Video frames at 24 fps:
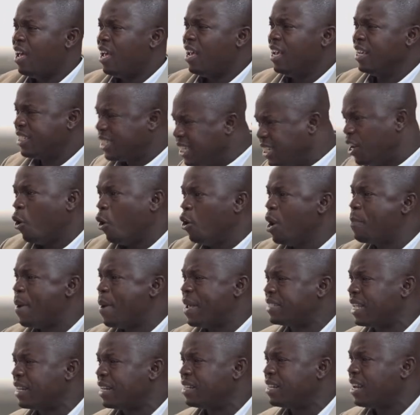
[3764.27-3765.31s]
Is she the only
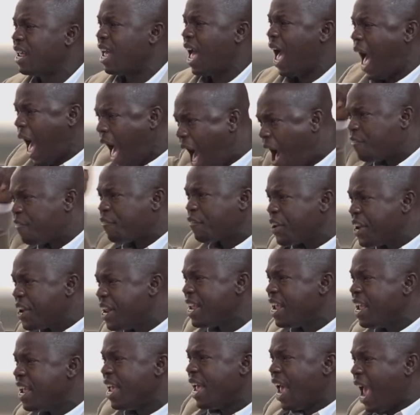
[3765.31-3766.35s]
person? Ah,
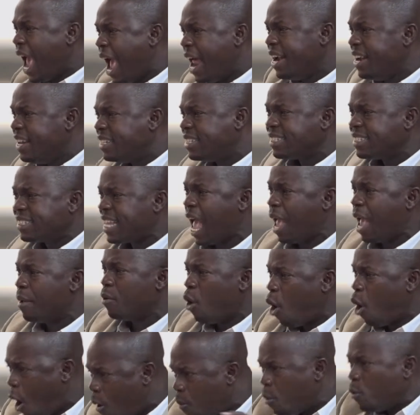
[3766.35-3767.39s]
free, and this is time.
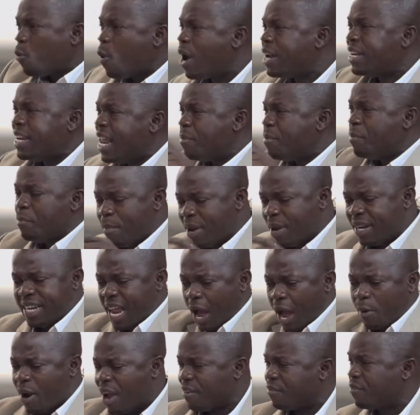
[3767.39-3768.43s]
Or what they make
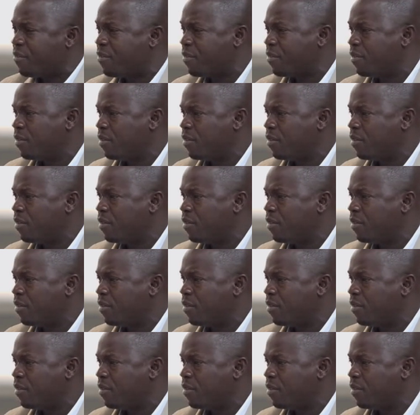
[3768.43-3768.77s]
their wealth?